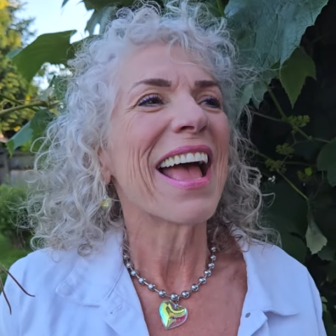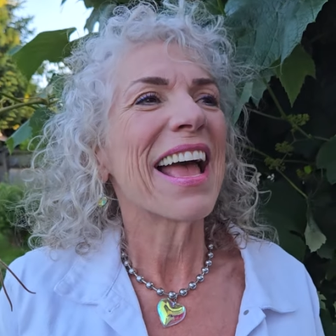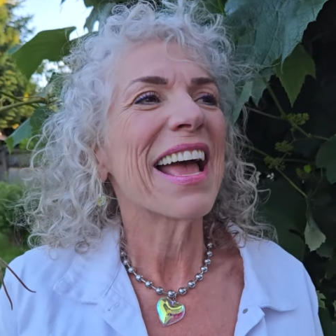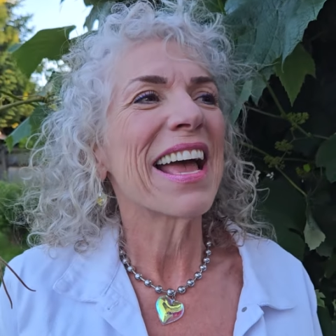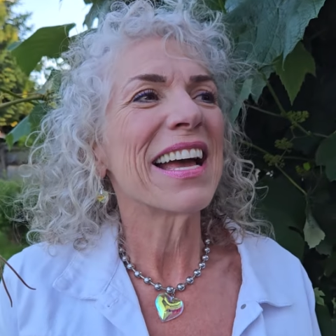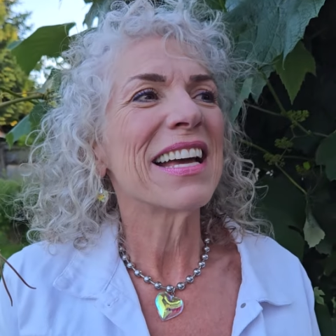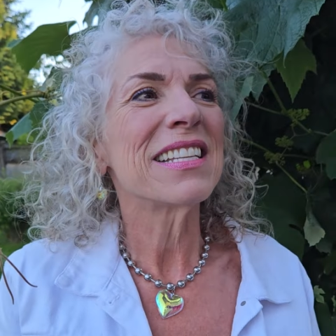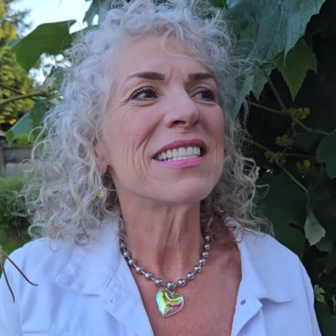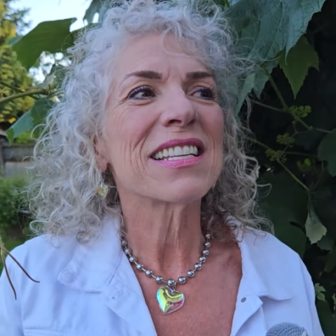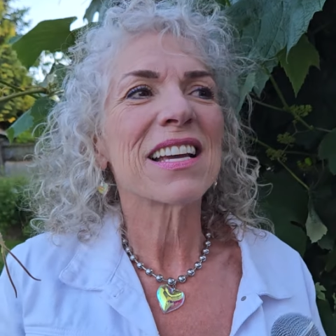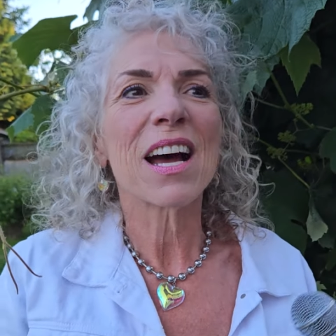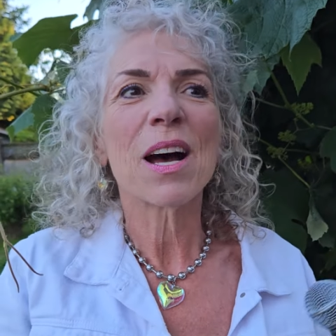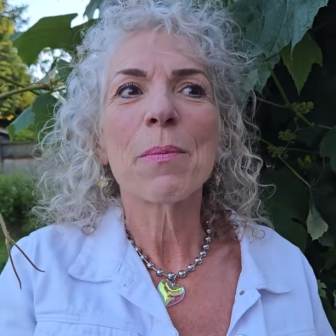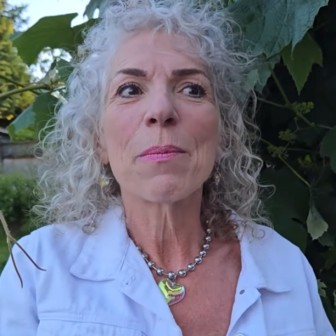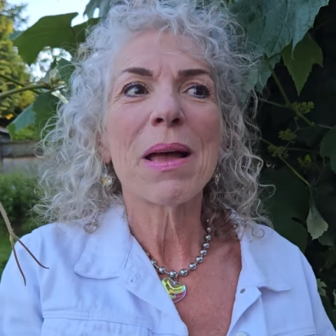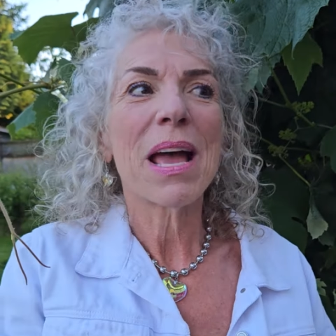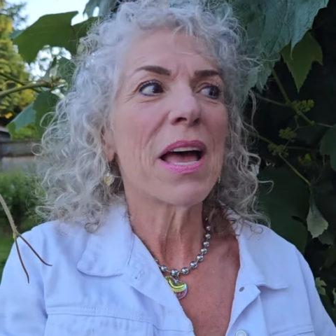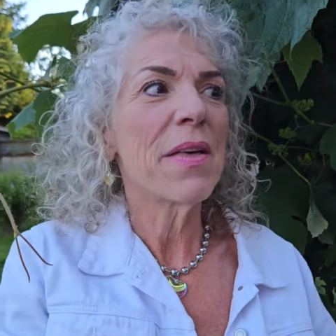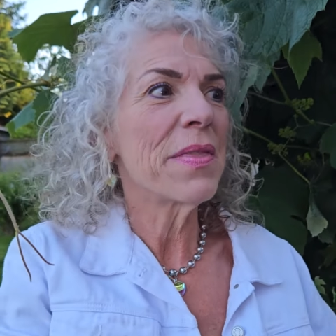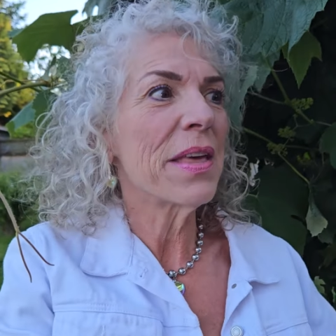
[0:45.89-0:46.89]
And,
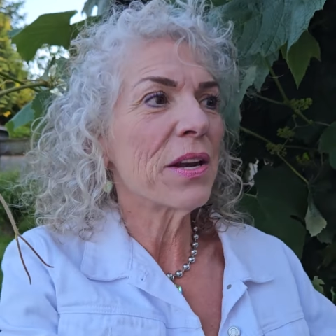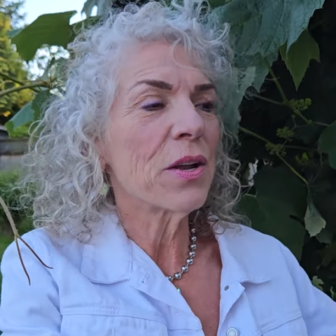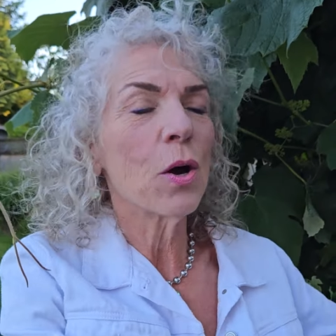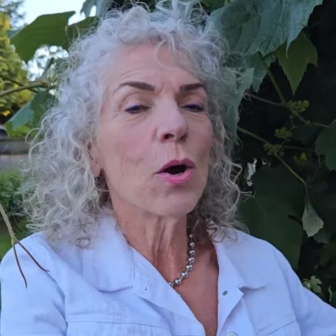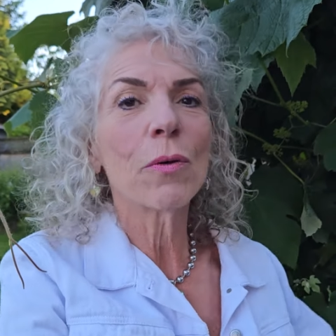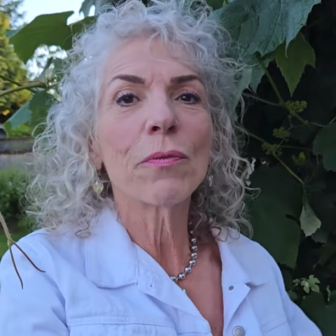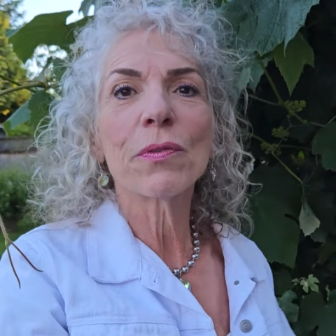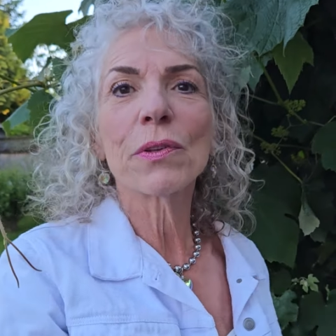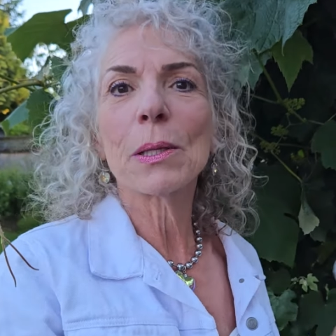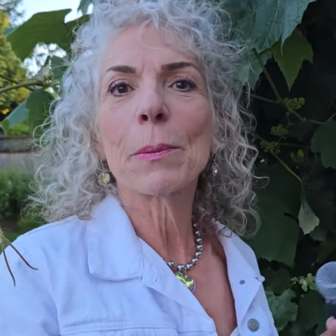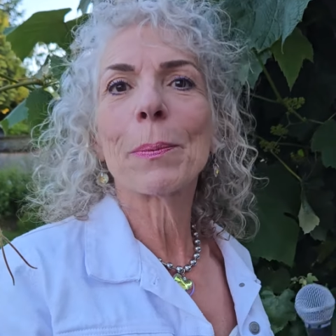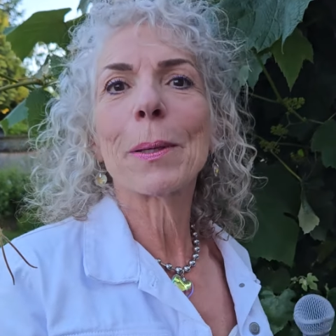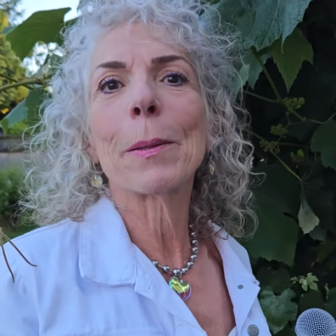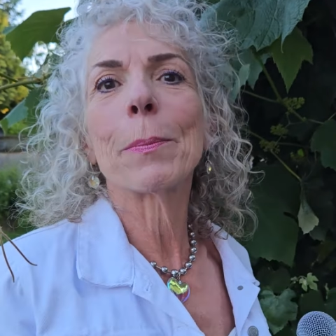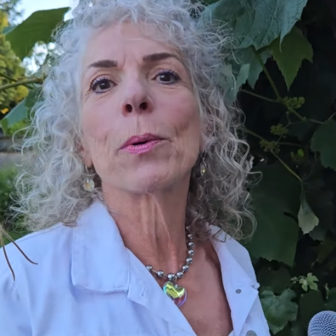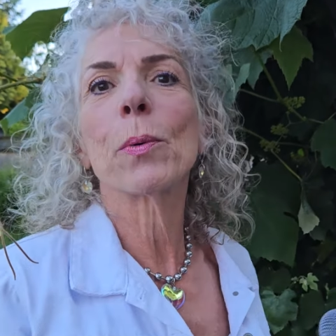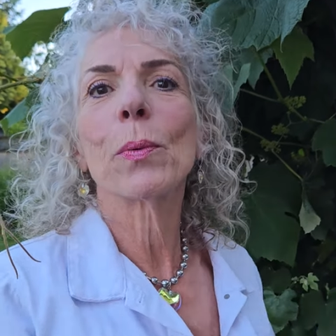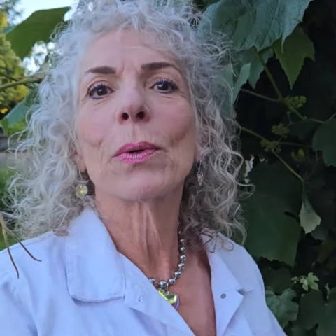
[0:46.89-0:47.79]
um, and then hopefully people